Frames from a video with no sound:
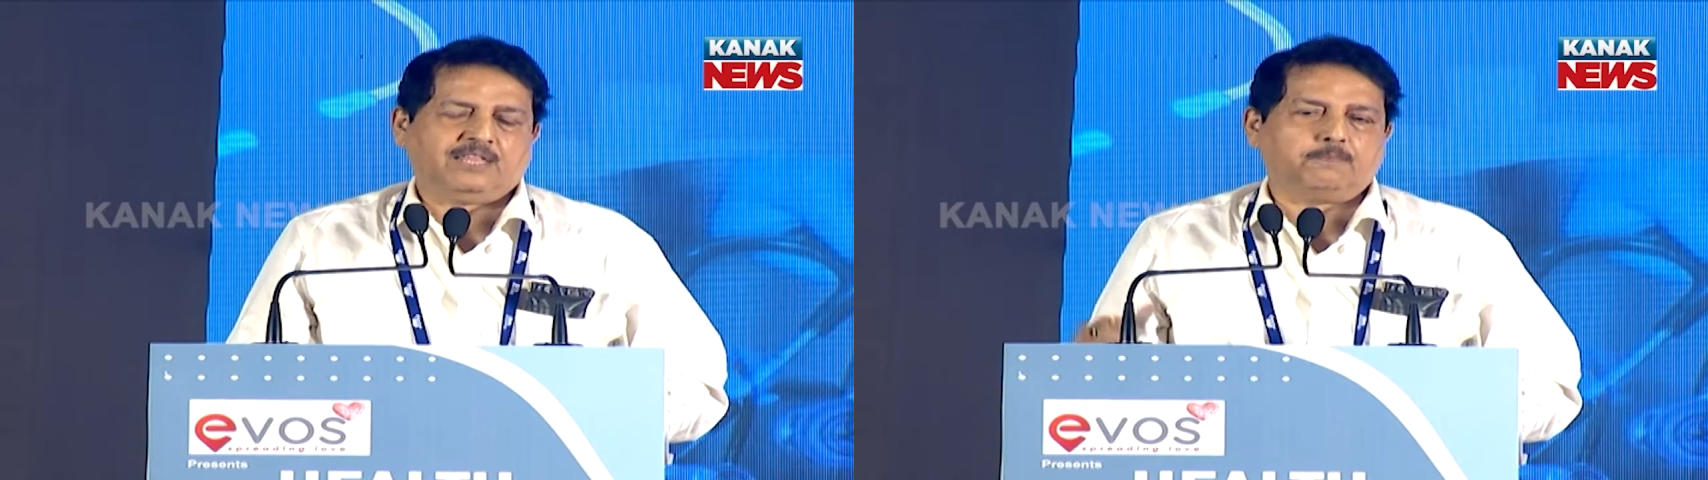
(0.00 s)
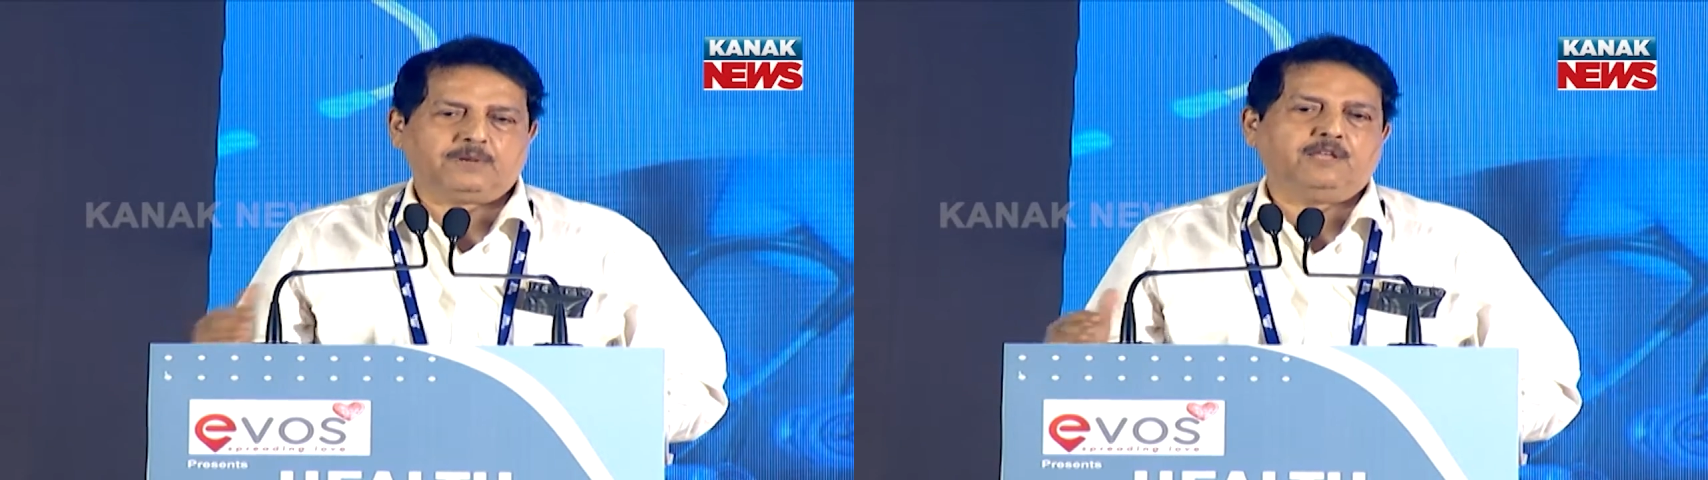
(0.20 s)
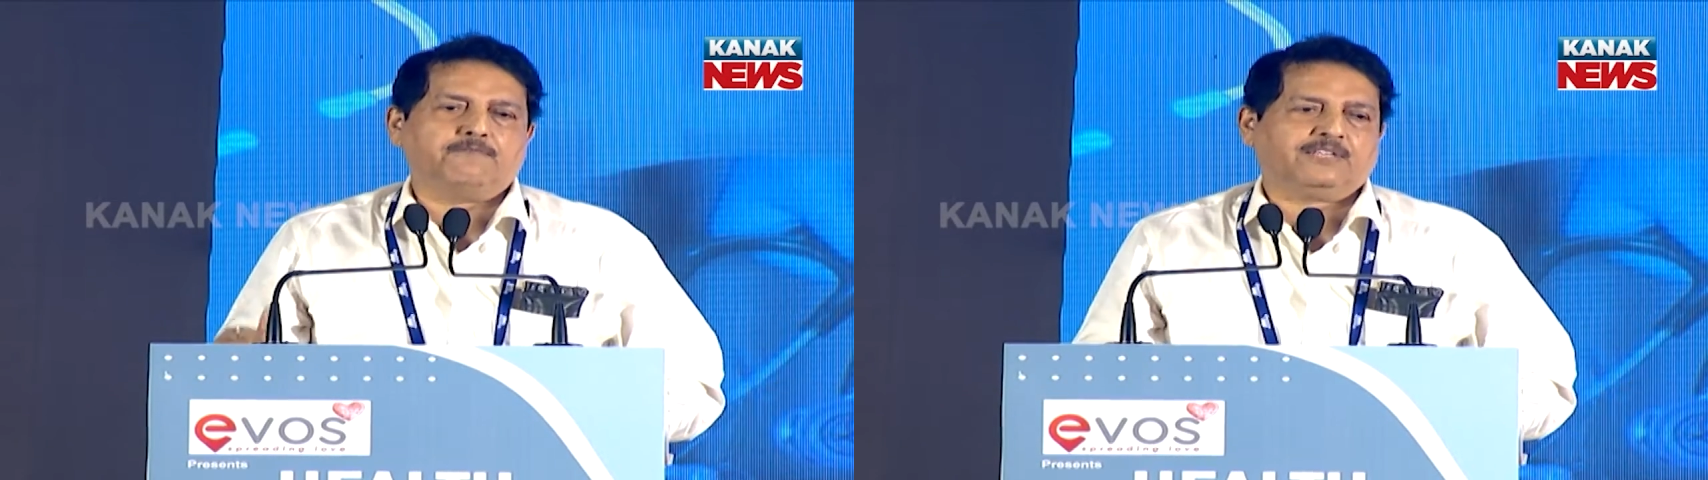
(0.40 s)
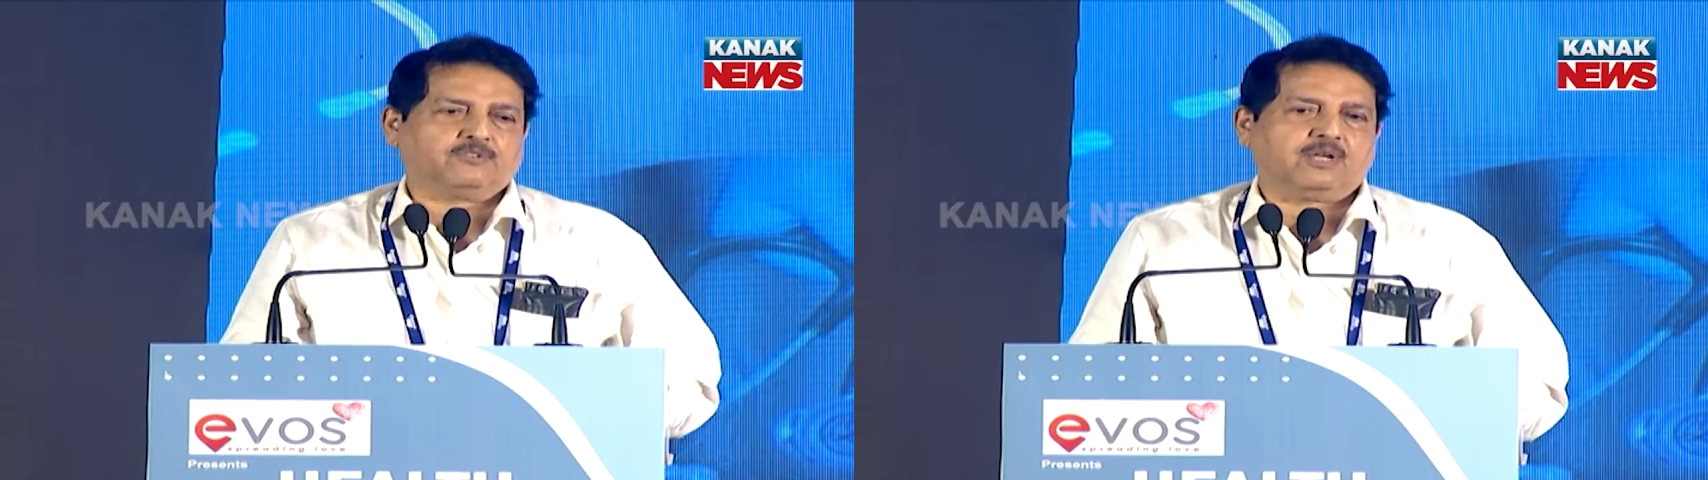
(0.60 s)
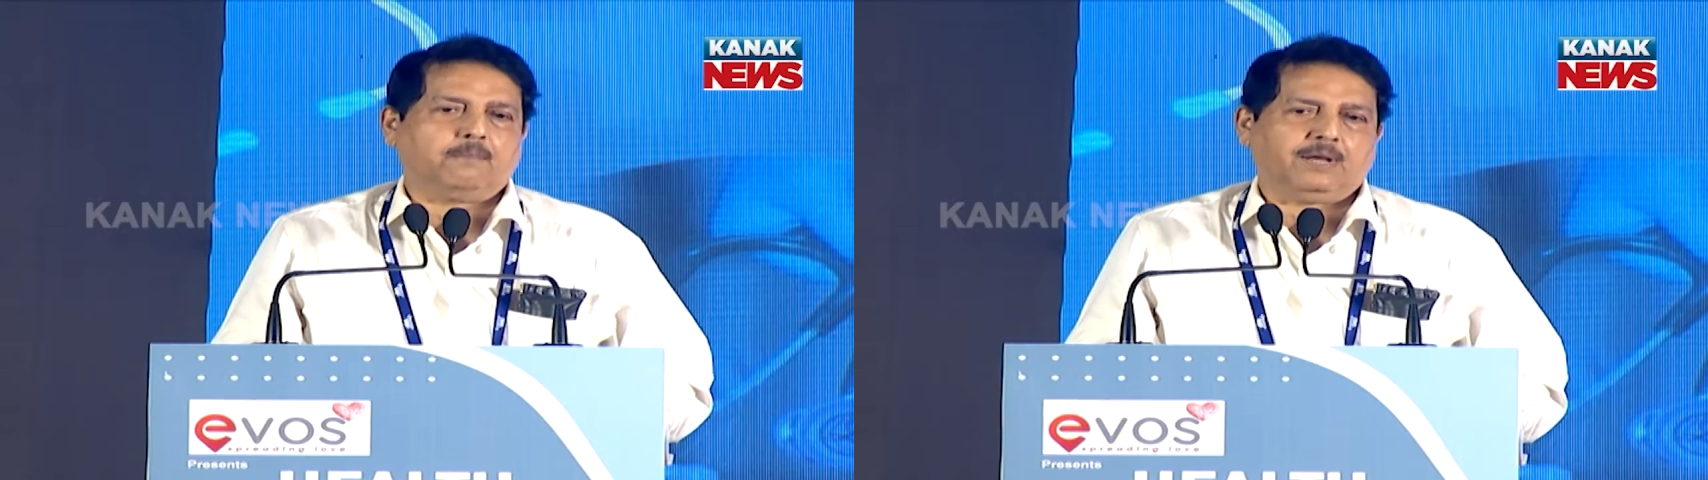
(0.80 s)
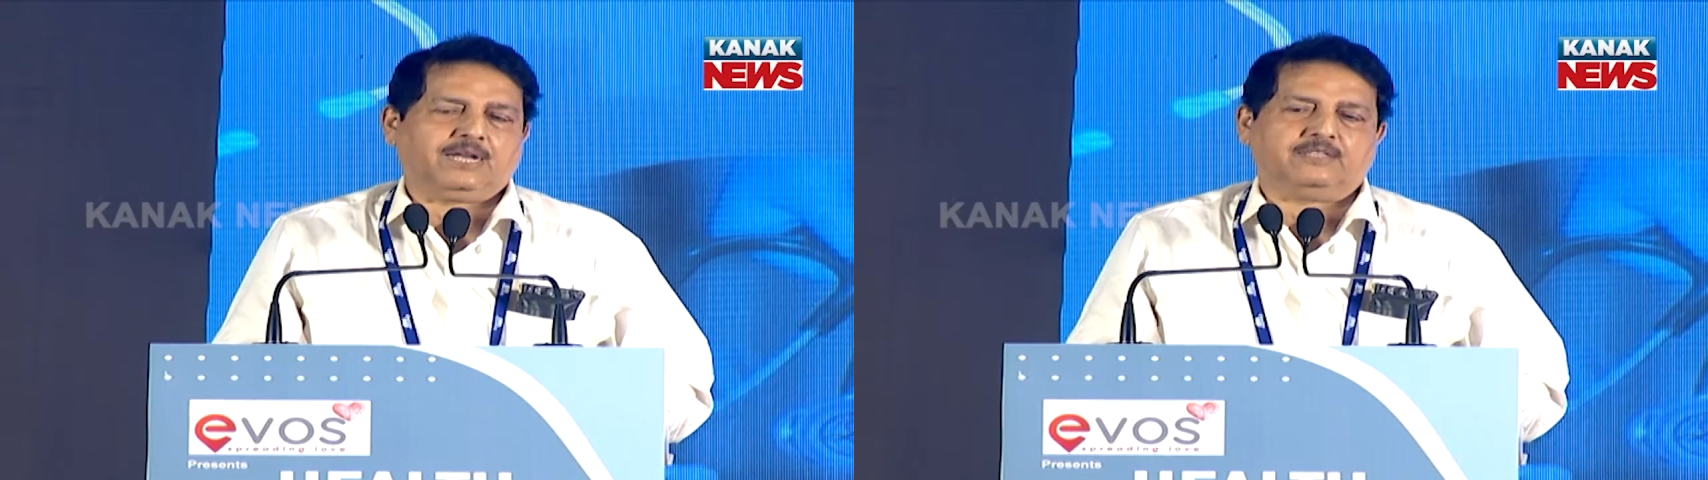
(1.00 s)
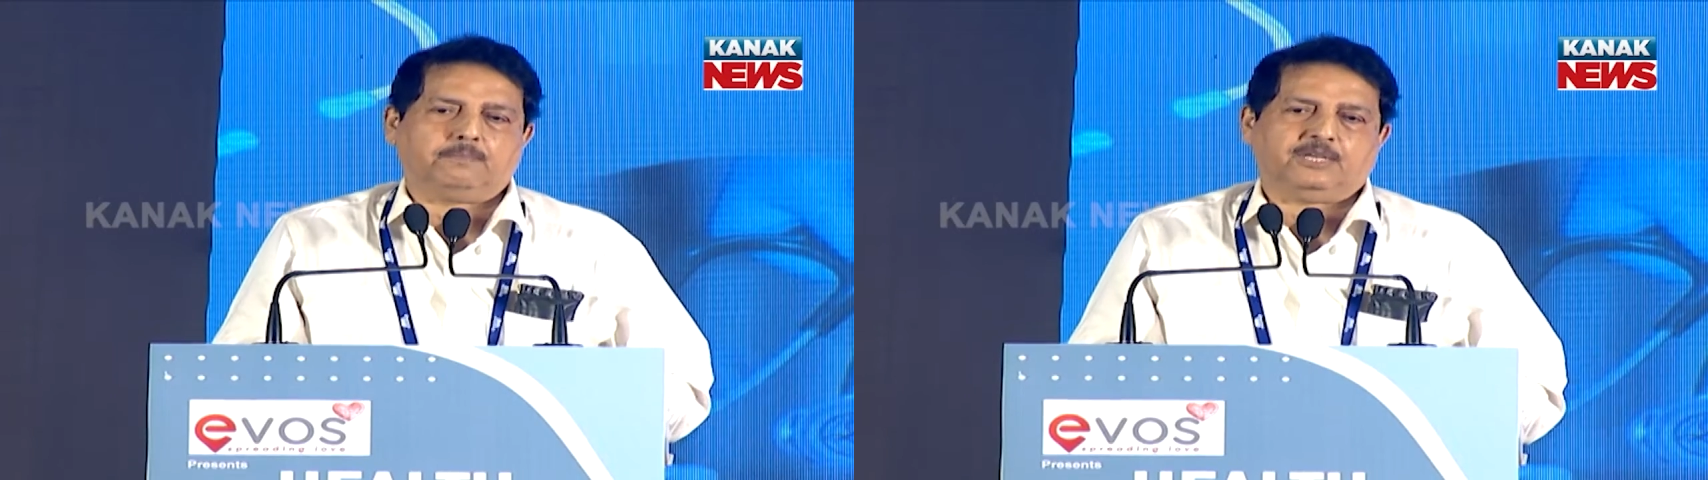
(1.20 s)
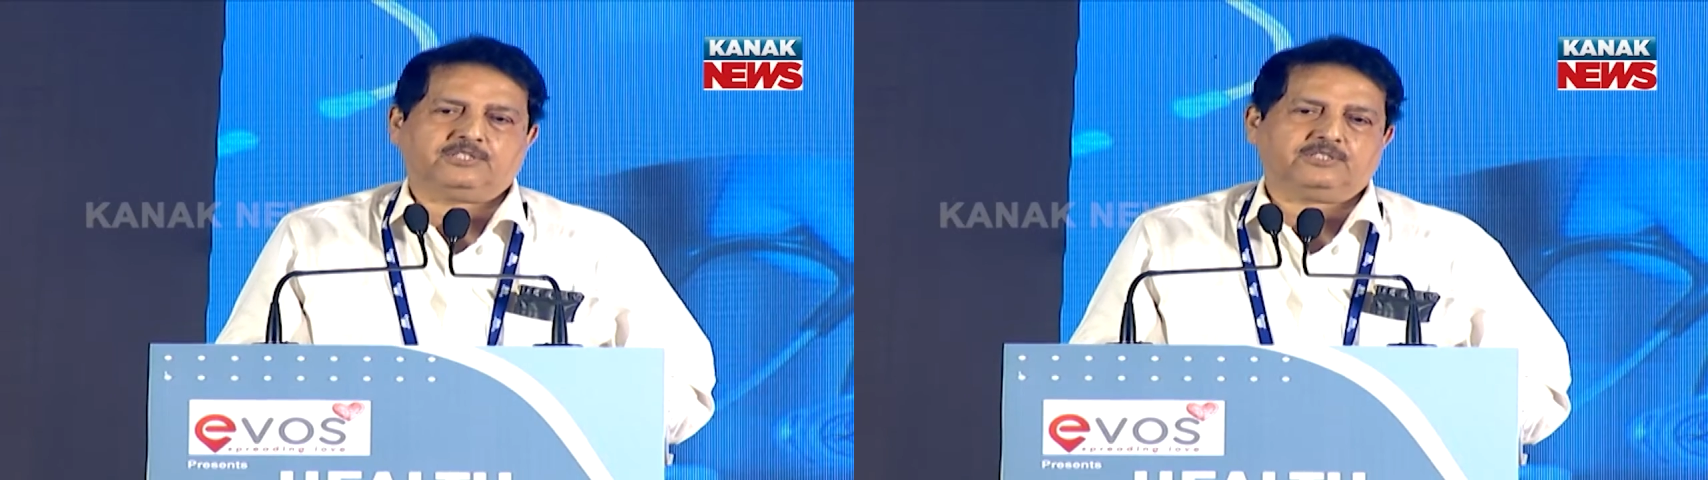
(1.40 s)
And the belief has to come back in
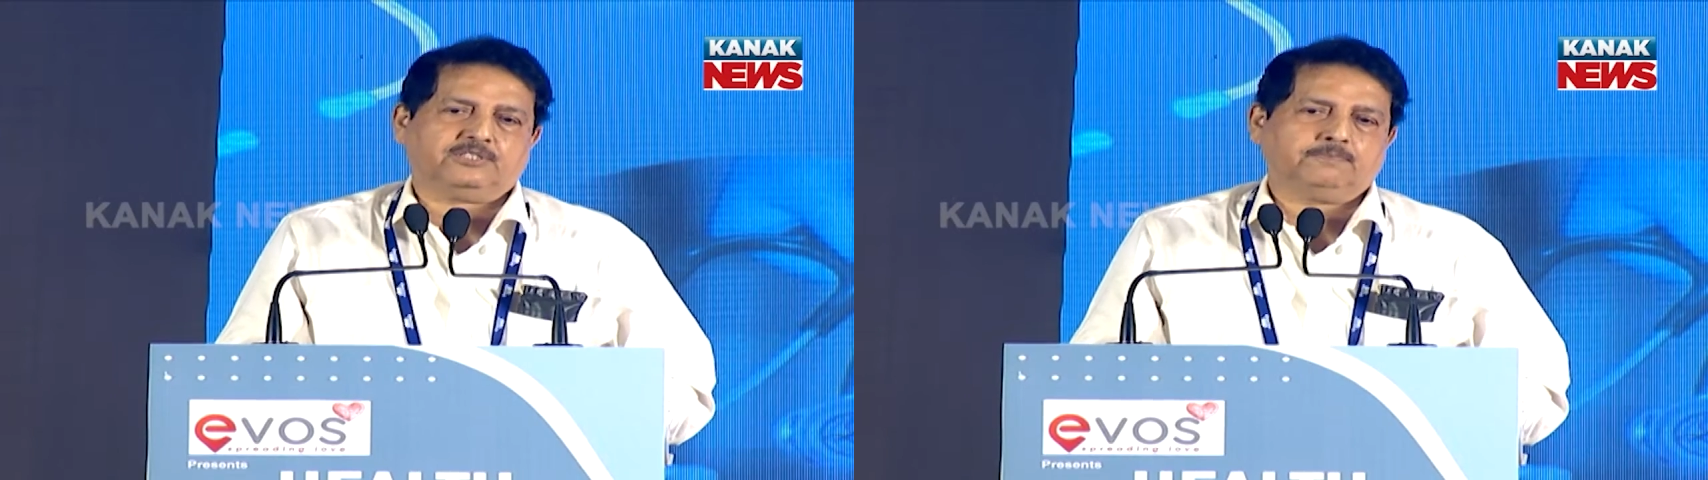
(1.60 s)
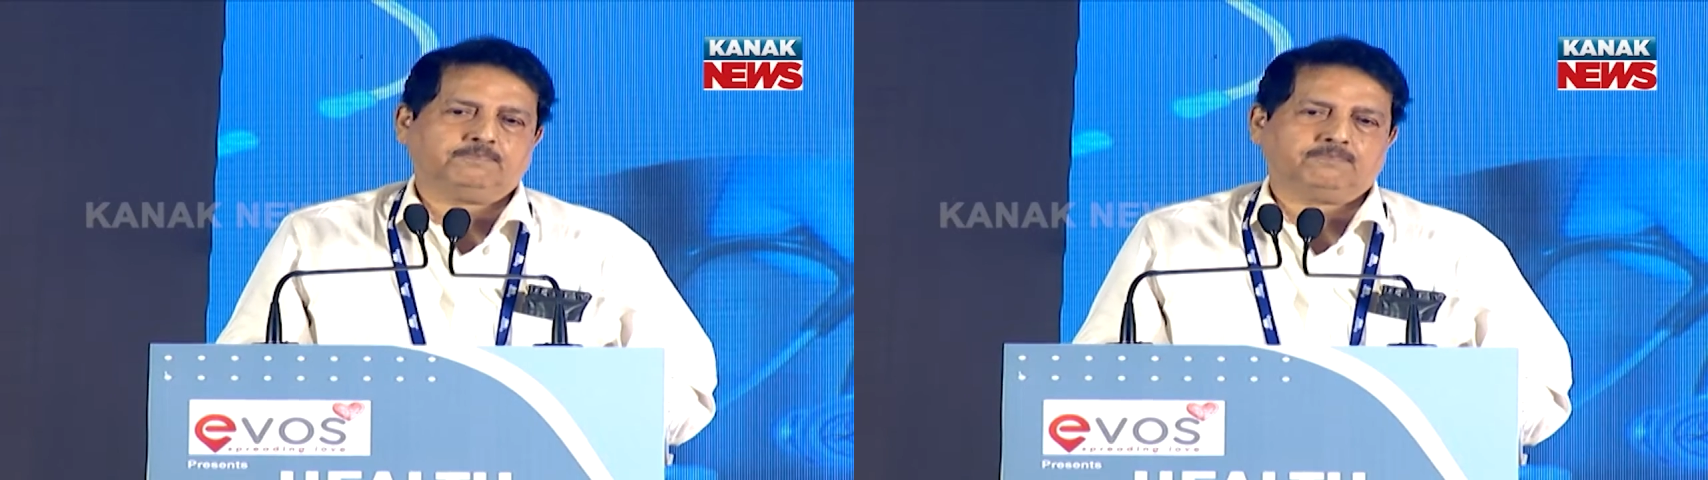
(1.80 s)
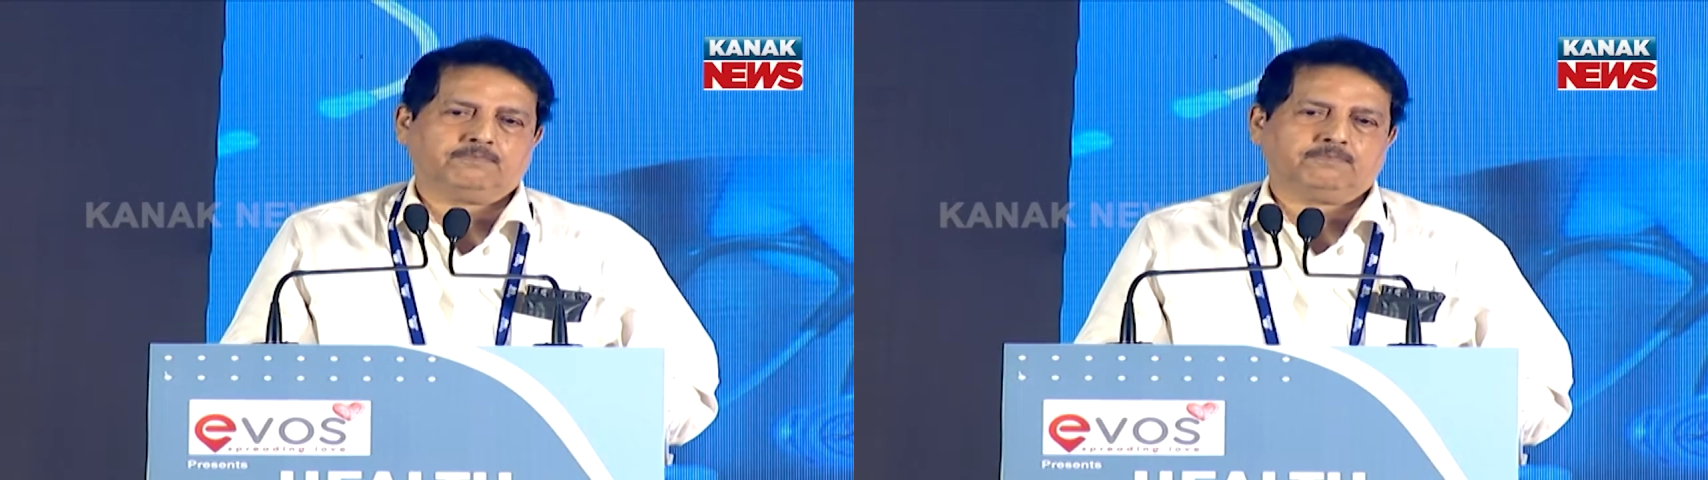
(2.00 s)
the patients.